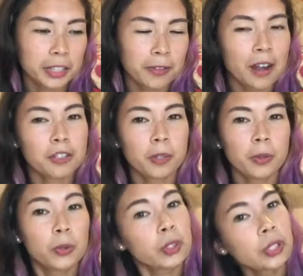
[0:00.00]
around you,
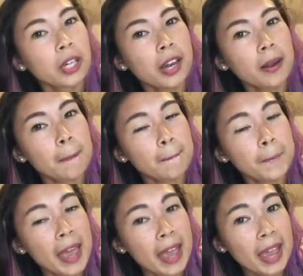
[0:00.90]
you could
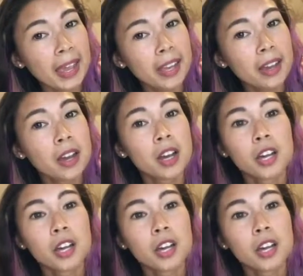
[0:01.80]
pay